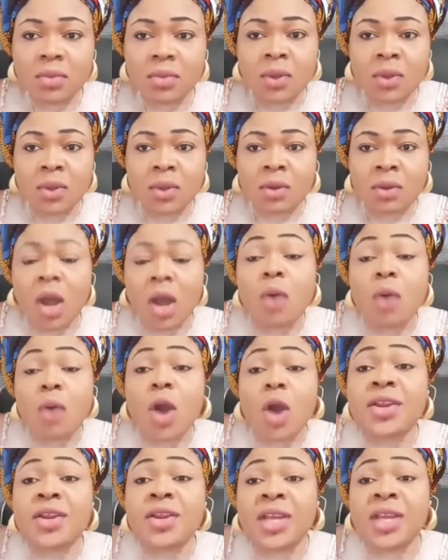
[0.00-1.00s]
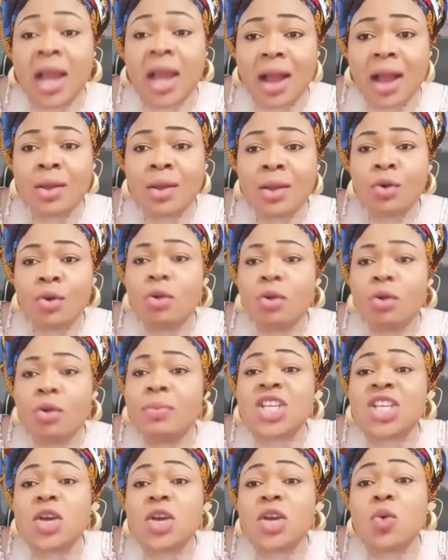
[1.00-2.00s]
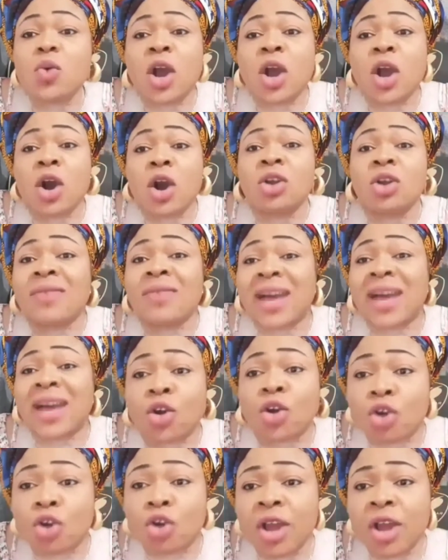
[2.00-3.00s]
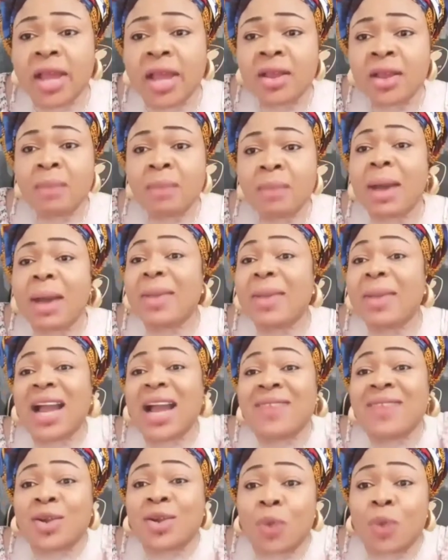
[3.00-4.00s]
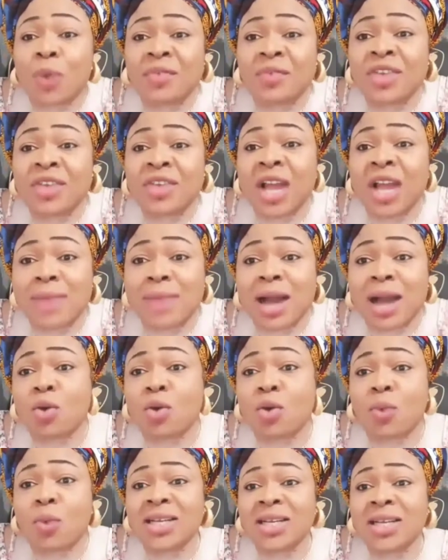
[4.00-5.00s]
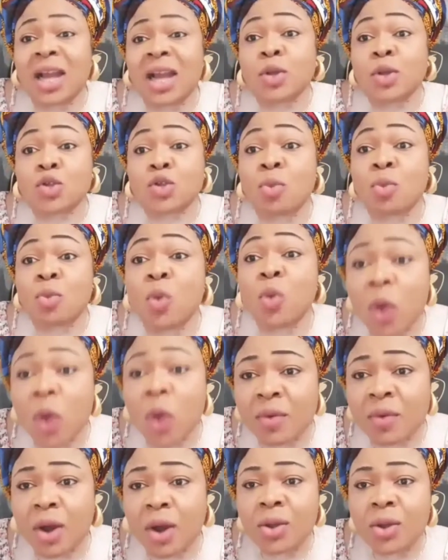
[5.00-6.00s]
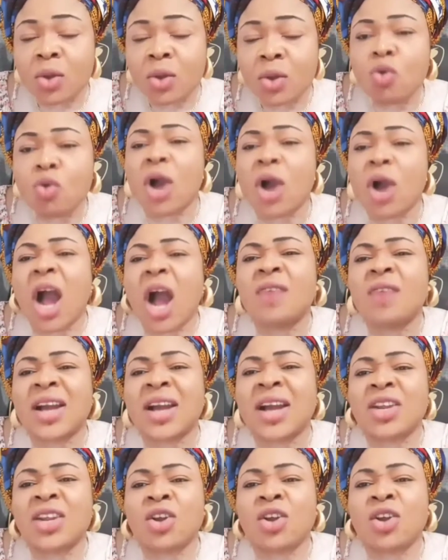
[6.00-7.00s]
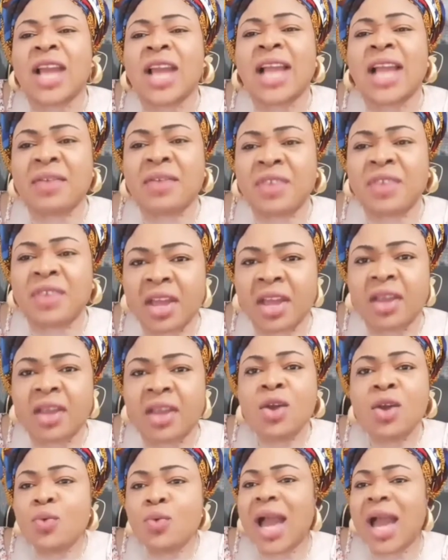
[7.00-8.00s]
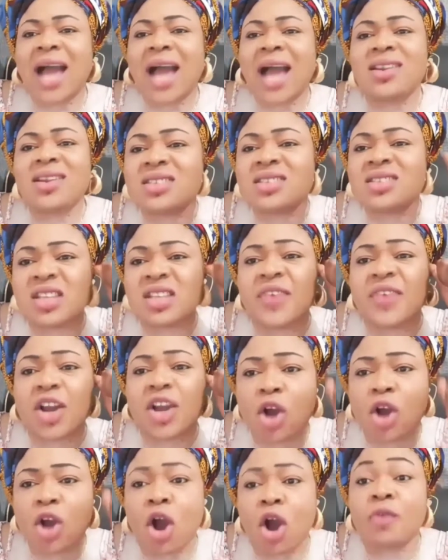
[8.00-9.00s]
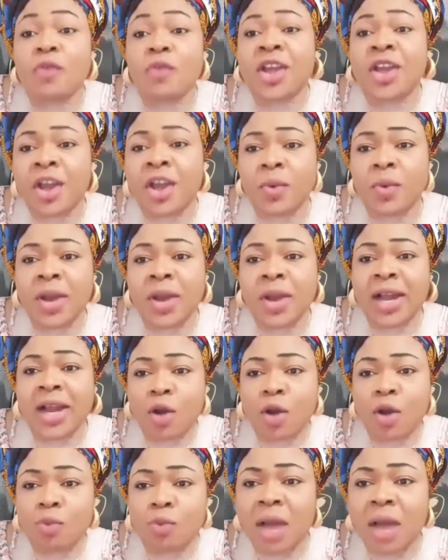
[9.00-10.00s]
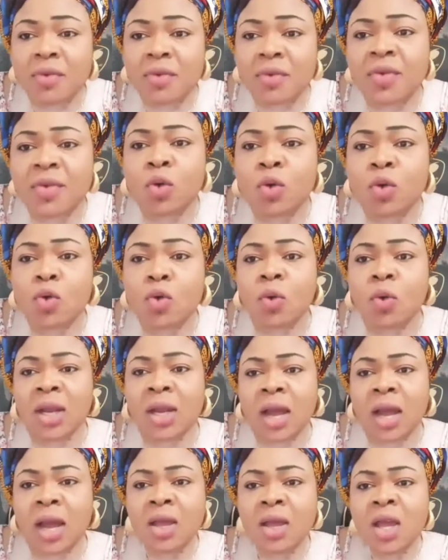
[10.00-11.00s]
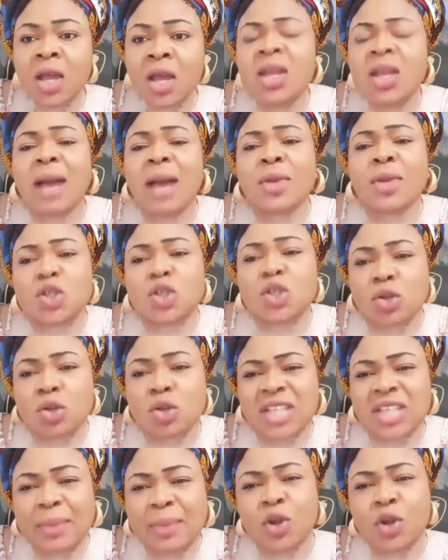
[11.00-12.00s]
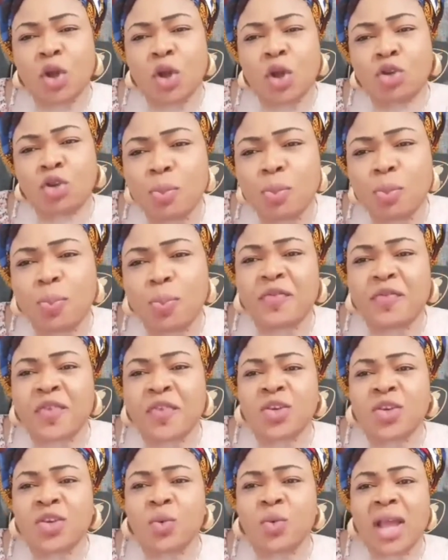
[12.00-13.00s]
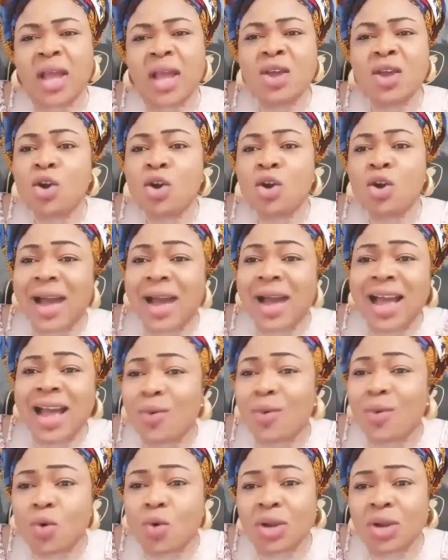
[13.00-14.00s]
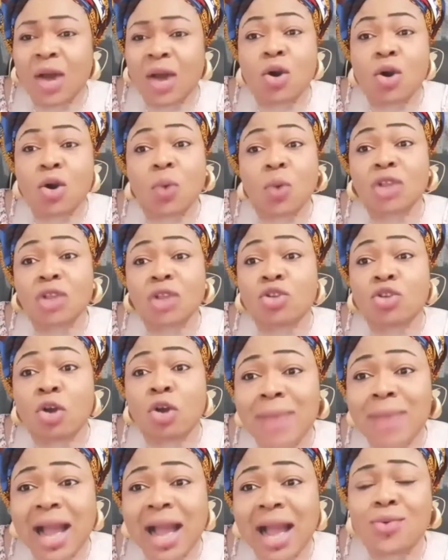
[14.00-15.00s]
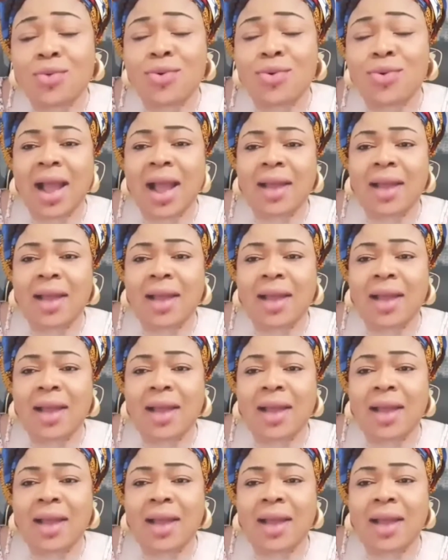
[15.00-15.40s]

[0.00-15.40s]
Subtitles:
Awo iri ya o meti we ono ma no ro e ma be ga nu wa bi agbaro wa ni amosto mu we bo u ga ma no ri eyan le we are receive a call we here we ga yo bi ala be gugun na I amosto tam your new boyfriend we o ma e ko na o wa do pa gwa